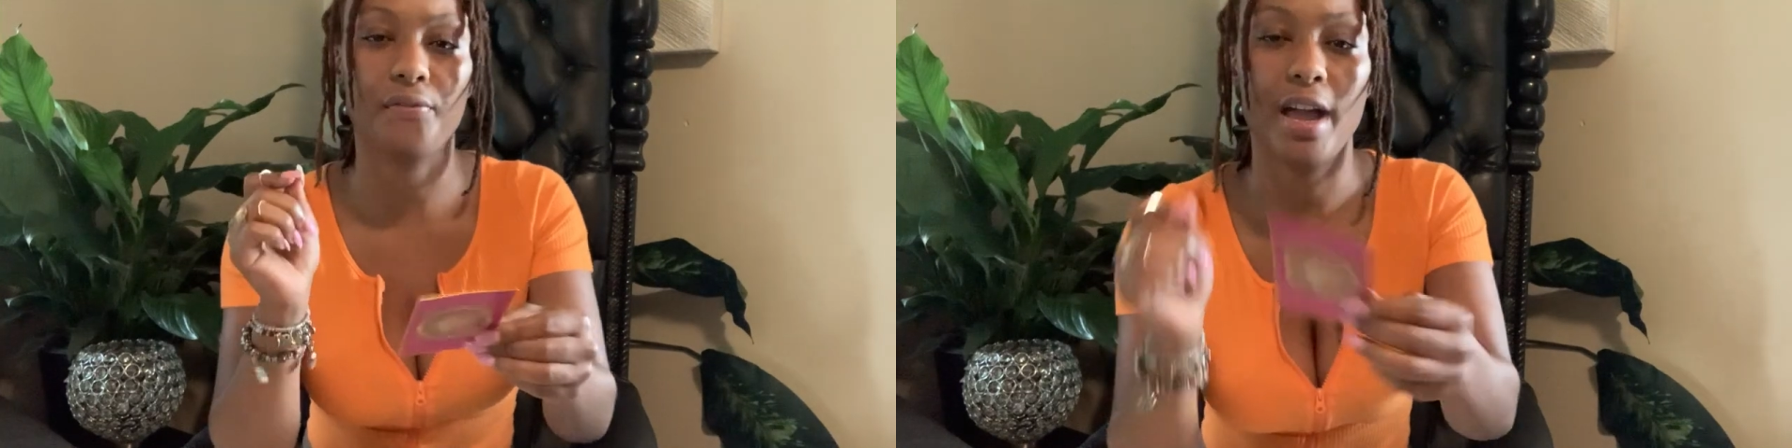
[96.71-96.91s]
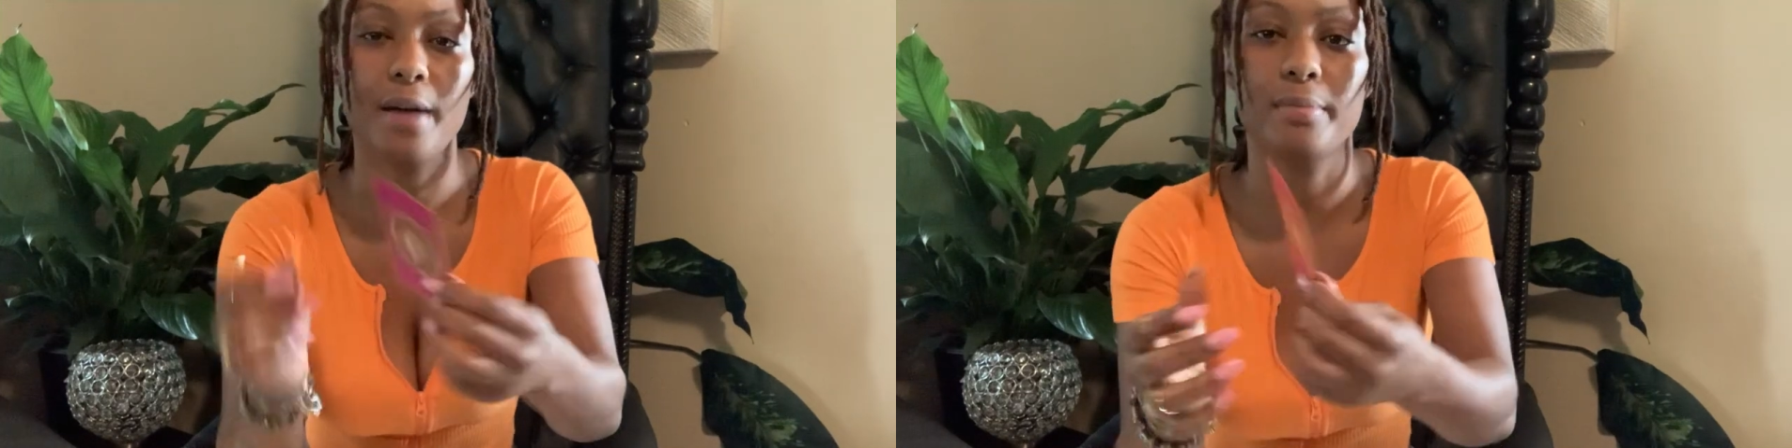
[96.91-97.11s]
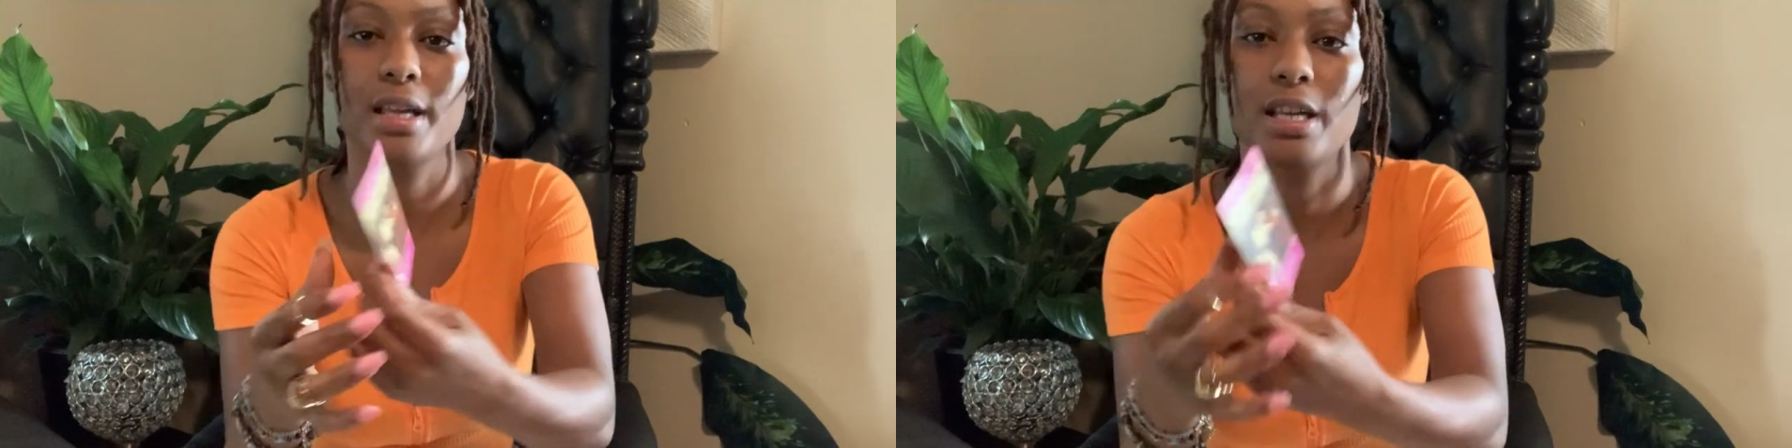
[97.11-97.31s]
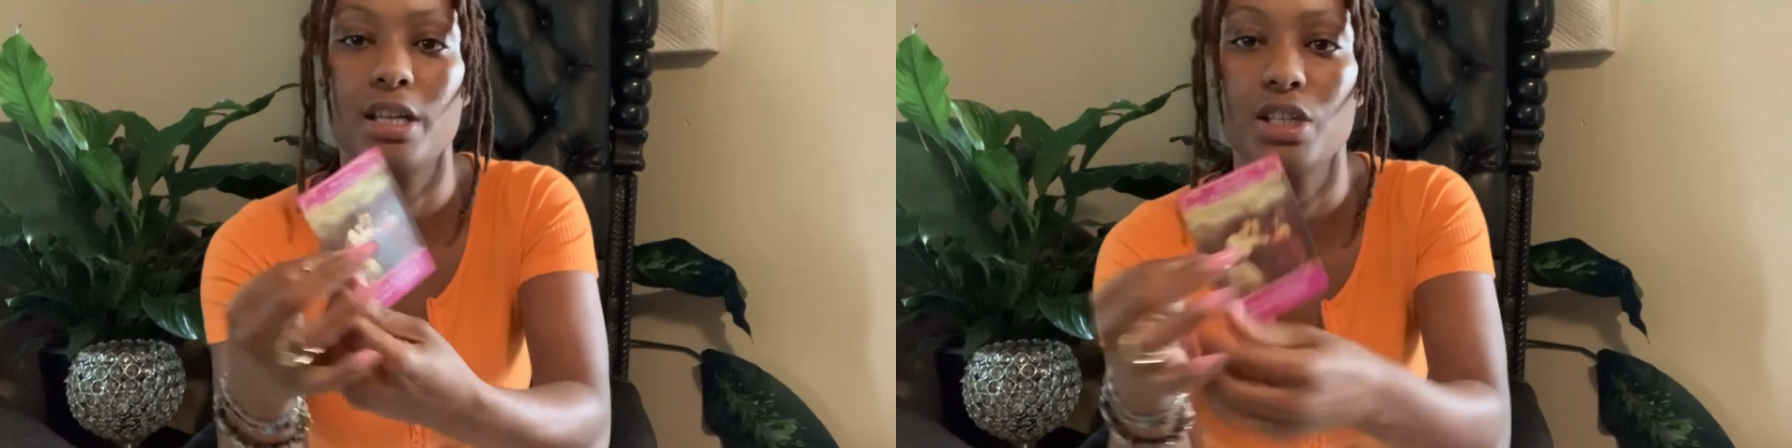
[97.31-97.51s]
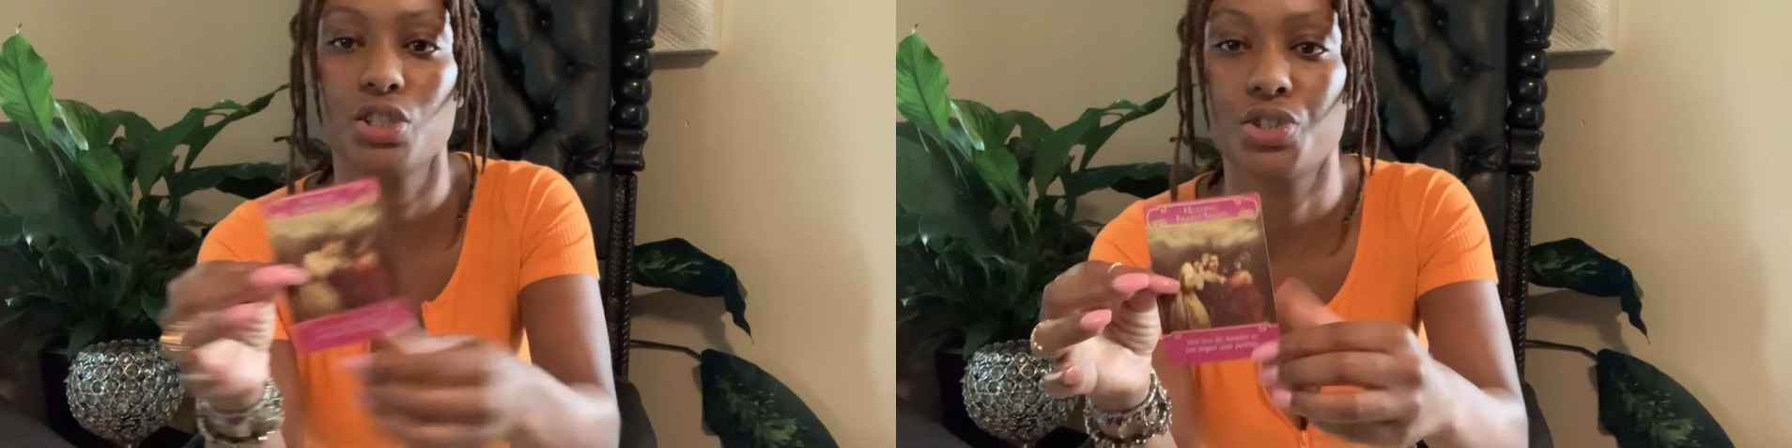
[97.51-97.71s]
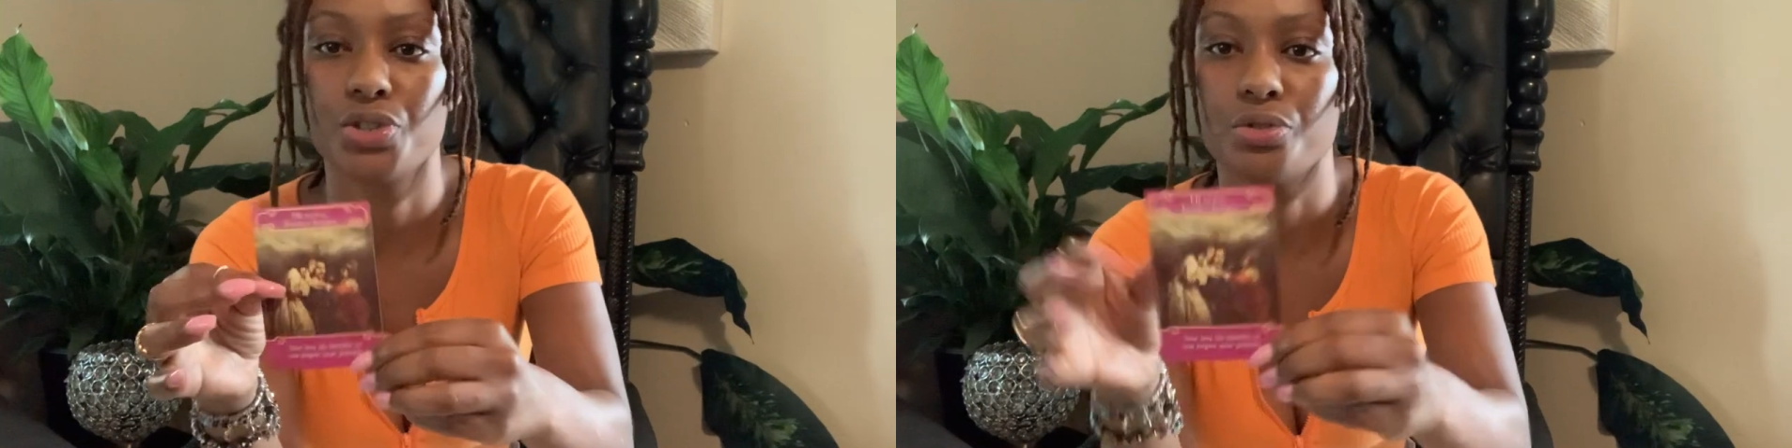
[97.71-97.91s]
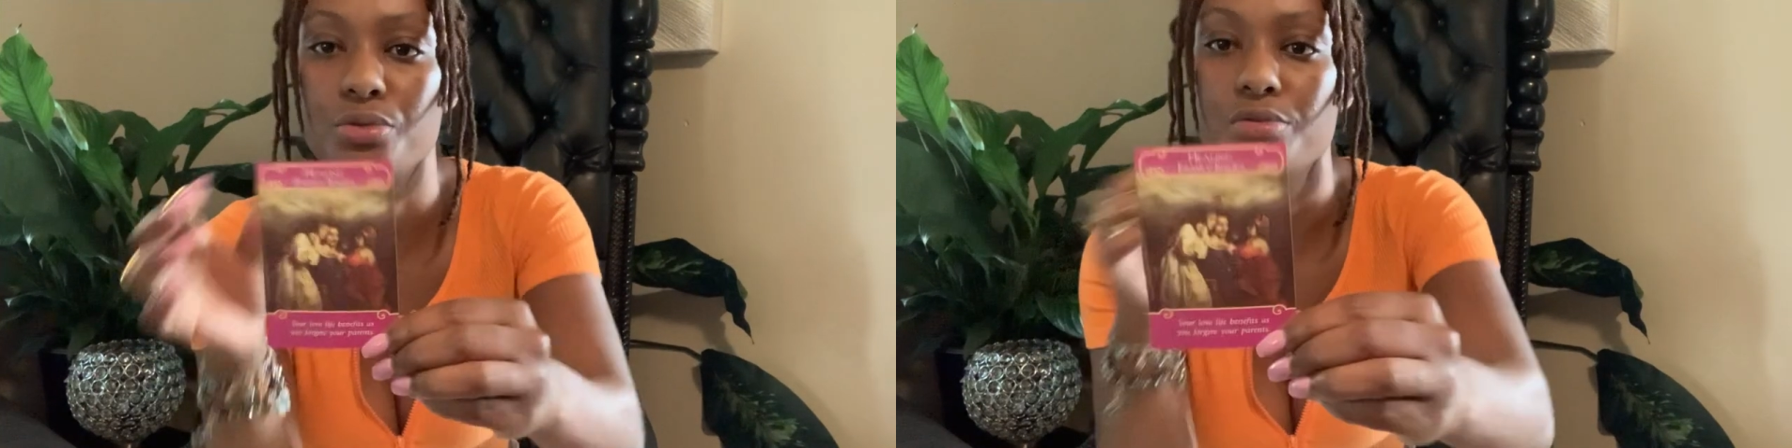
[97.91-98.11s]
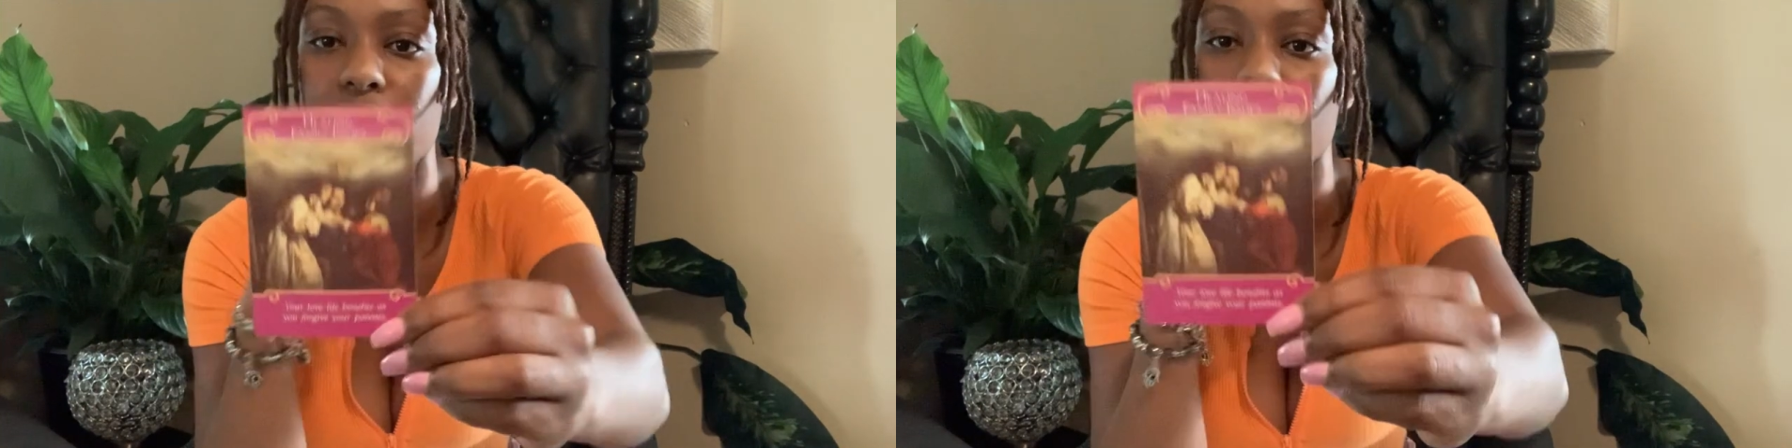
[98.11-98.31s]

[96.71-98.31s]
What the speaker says: family issues.